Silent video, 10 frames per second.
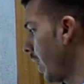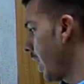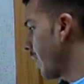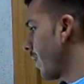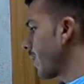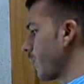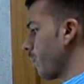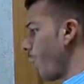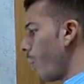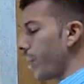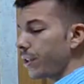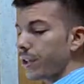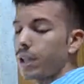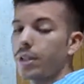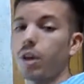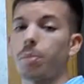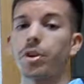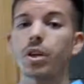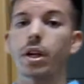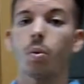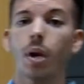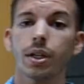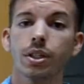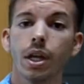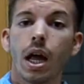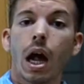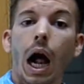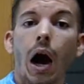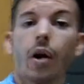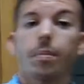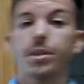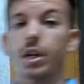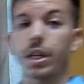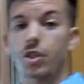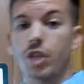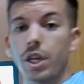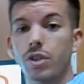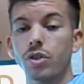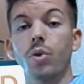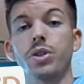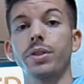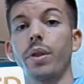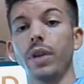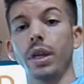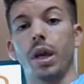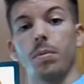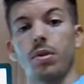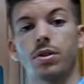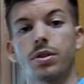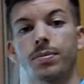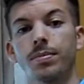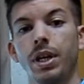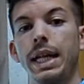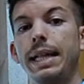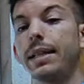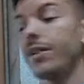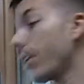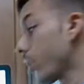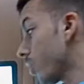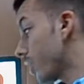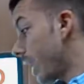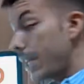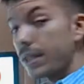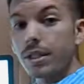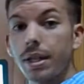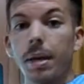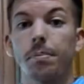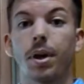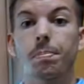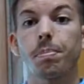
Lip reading: In terms of moorings, the commercially ones are metallic chains or synthetic cables. They are not tense, but